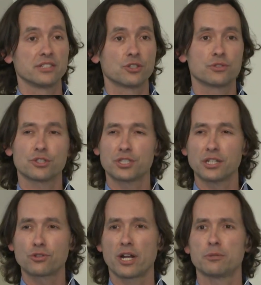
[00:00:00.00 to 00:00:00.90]
And so they're just
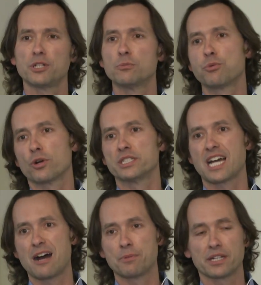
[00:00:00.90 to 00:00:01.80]
incredibly important
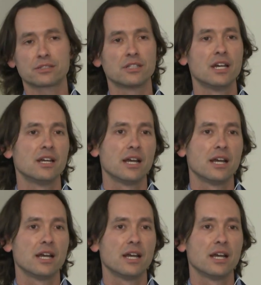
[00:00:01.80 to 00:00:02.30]
topics.